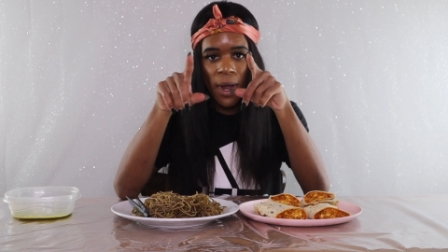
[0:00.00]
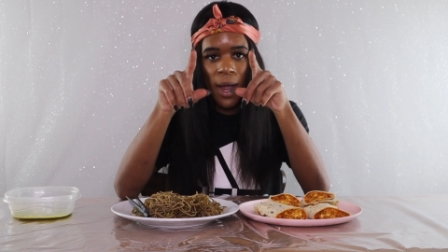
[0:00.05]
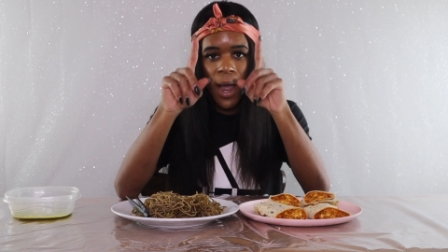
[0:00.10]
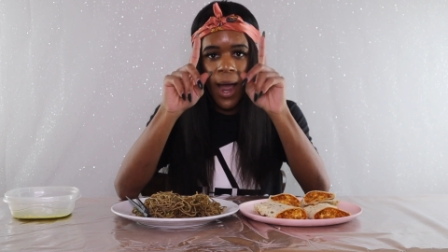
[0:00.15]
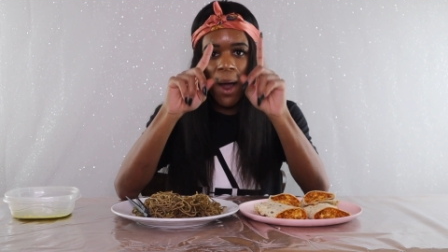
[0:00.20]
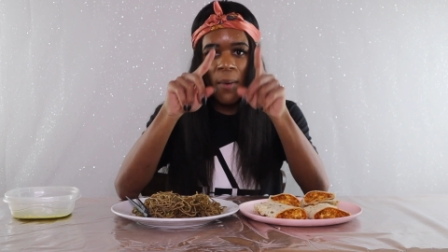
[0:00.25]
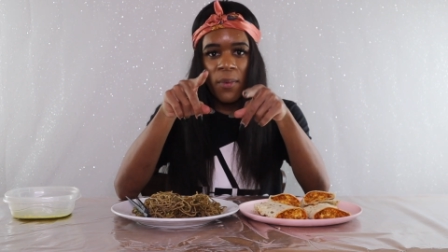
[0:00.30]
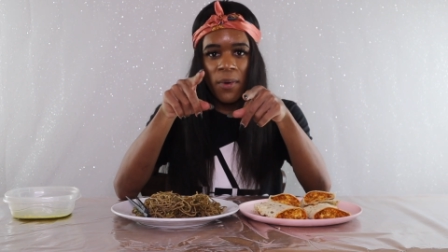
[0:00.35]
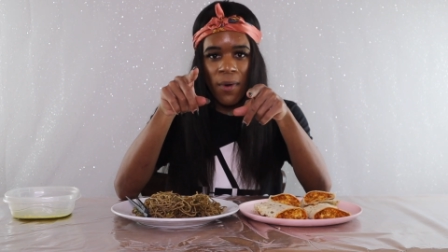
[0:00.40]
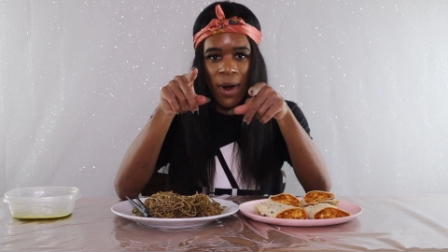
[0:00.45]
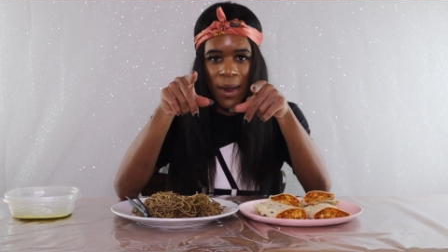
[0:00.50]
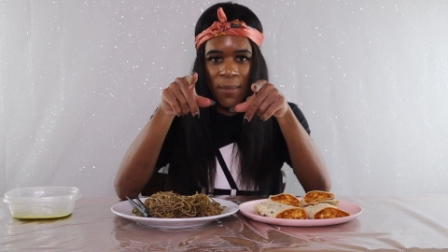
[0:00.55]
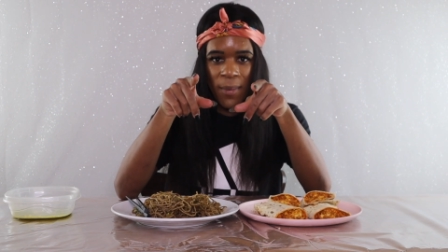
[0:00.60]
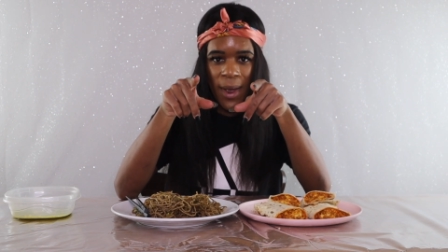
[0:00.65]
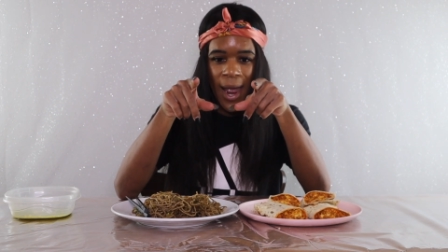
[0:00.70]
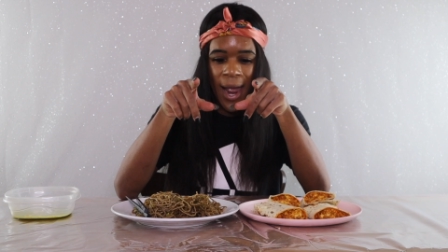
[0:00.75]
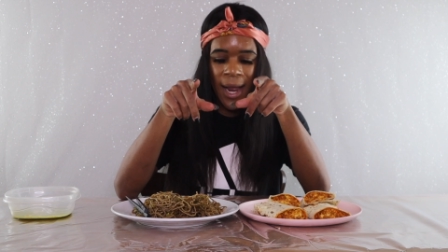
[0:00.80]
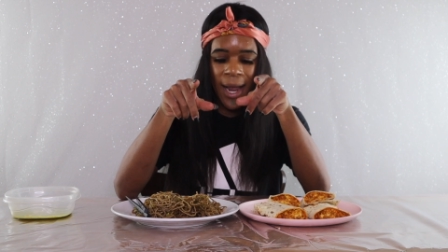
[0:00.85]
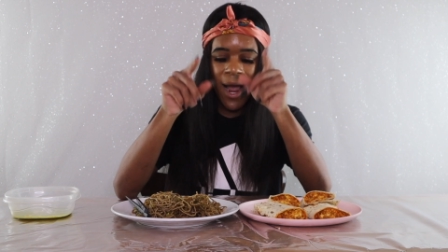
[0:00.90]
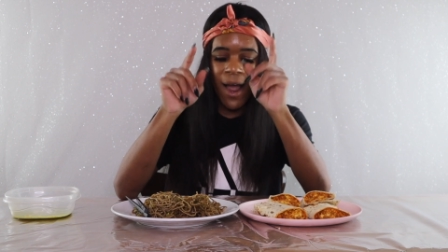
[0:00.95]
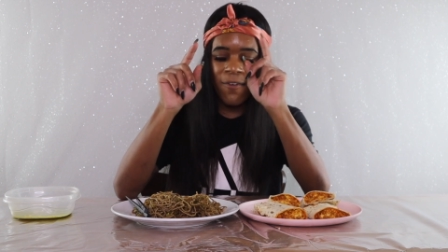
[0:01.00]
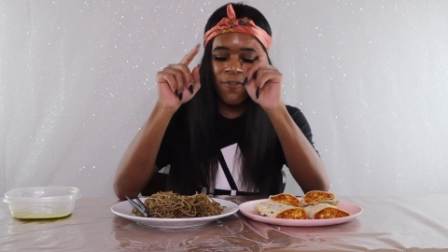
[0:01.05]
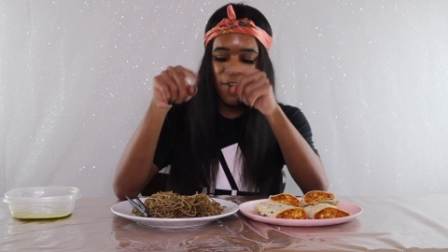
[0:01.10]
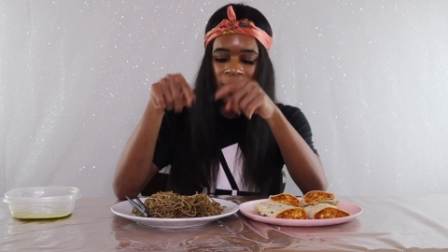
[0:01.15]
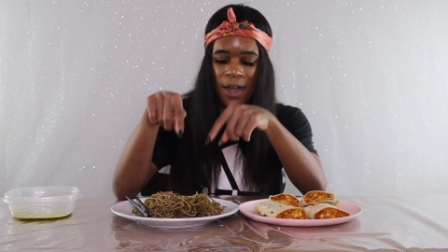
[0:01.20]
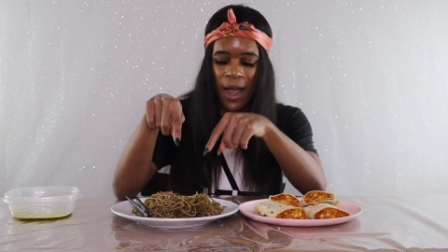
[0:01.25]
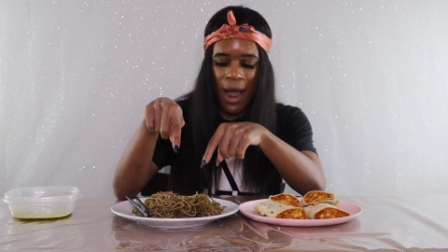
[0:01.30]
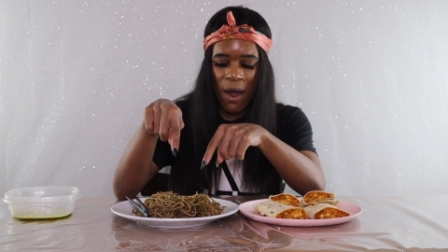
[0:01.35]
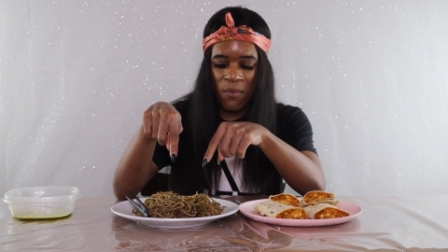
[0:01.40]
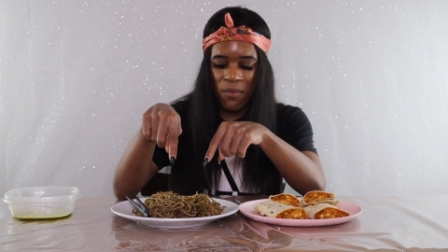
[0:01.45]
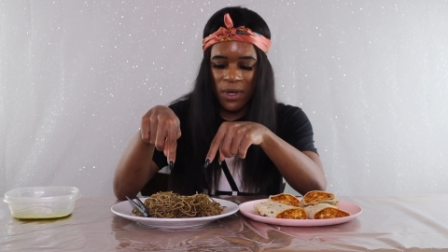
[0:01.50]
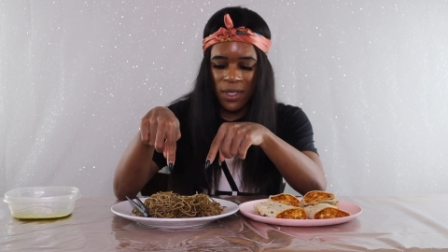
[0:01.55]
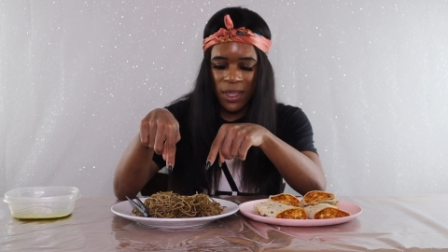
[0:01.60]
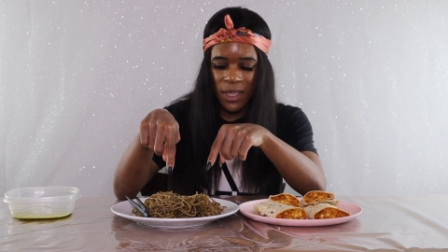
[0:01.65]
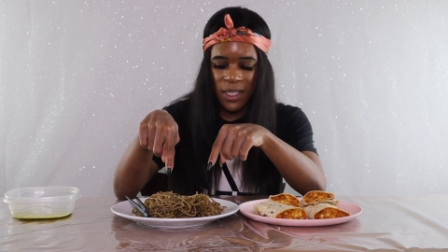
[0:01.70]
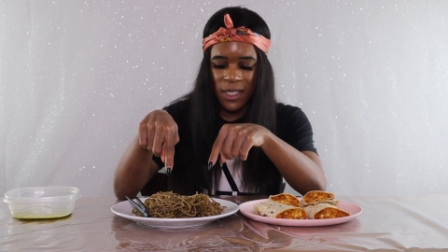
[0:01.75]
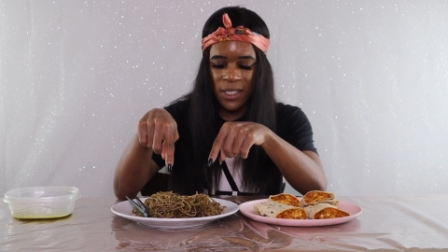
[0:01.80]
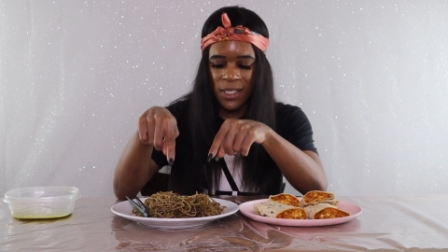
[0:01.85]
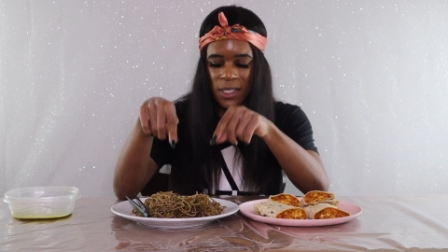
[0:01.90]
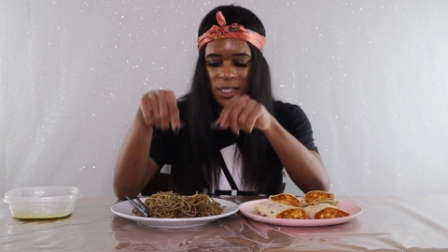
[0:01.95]
I'll be right back. I forgot what
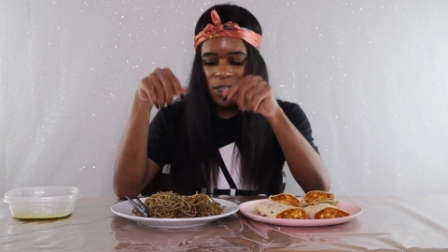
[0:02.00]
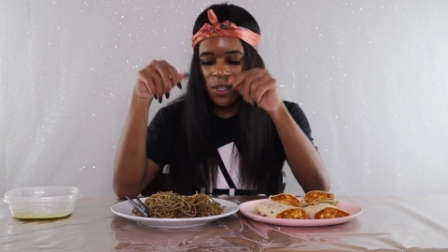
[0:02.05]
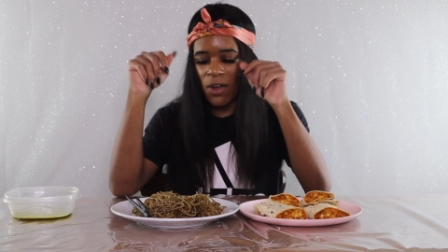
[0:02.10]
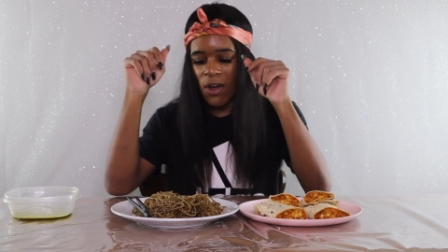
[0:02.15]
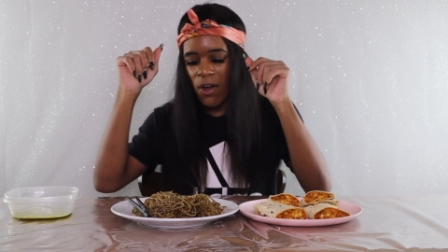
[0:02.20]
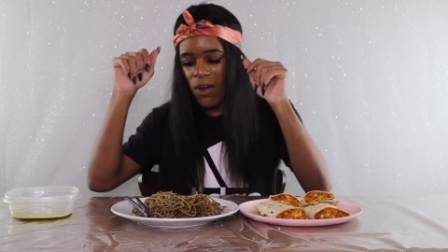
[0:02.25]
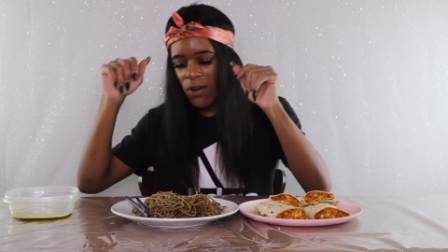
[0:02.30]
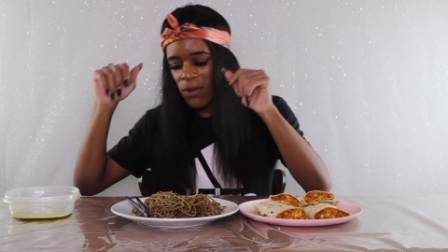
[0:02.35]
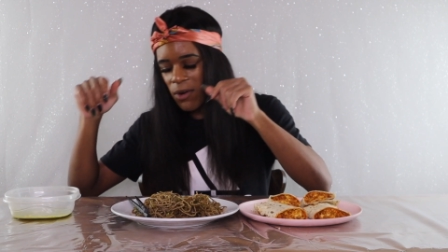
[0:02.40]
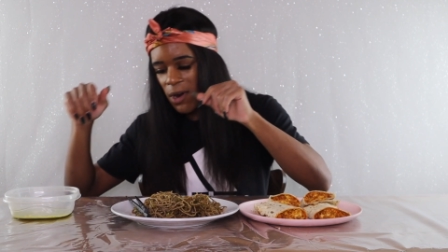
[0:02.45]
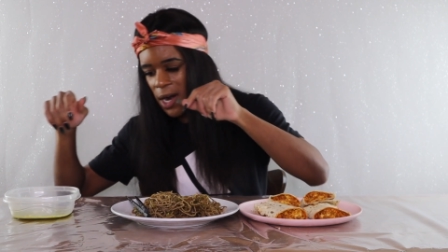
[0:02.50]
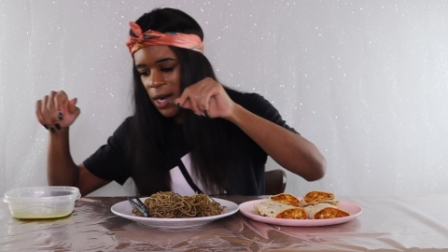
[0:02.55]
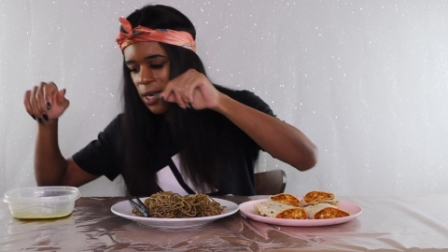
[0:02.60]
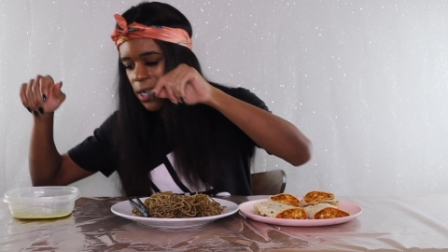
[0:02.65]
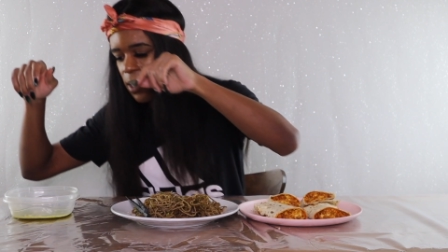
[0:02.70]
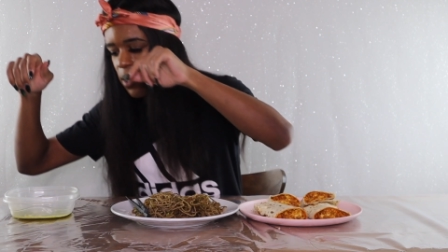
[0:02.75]
this is called right